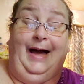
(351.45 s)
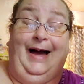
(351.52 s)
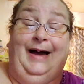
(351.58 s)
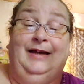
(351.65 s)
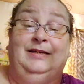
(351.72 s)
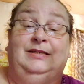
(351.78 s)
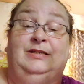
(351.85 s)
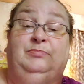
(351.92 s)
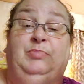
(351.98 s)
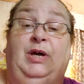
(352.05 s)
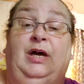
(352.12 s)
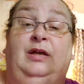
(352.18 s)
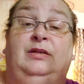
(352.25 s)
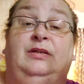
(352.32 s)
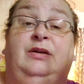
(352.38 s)
I
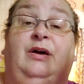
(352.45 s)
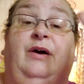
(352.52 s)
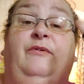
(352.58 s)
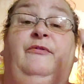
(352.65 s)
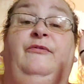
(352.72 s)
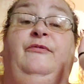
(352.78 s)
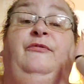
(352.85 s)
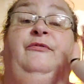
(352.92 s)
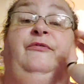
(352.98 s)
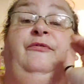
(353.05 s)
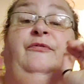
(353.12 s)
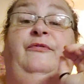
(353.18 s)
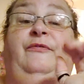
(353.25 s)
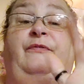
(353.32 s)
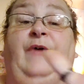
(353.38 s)
spent
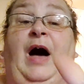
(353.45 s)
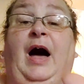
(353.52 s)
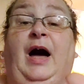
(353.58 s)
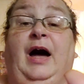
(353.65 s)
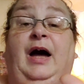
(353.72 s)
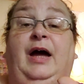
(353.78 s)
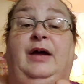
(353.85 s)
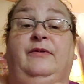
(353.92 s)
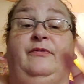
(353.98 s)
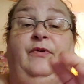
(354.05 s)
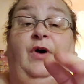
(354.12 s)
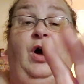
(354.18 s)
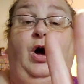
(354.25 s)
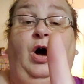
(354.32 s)
five